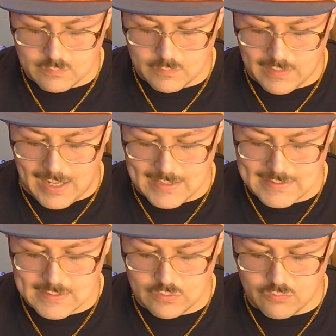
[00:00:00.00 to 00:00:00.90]
with cast
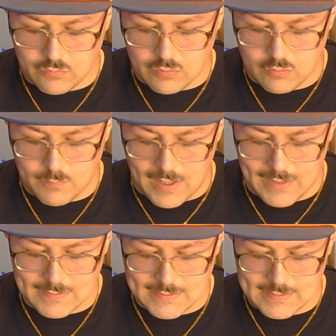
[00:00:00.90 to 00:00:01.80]
and crew, behind
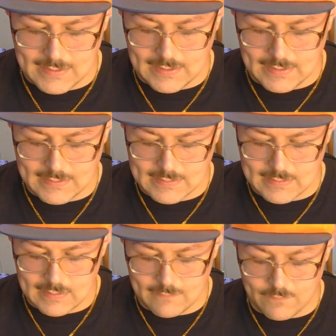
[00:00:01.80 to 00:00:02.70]
the scenes,
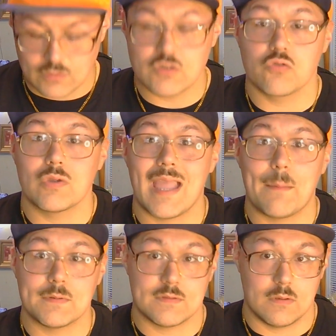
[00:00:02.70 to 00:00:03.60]
the first 3
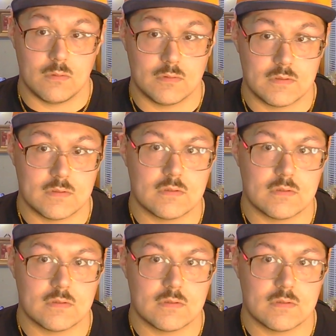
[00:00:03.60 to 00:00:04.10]
episodes.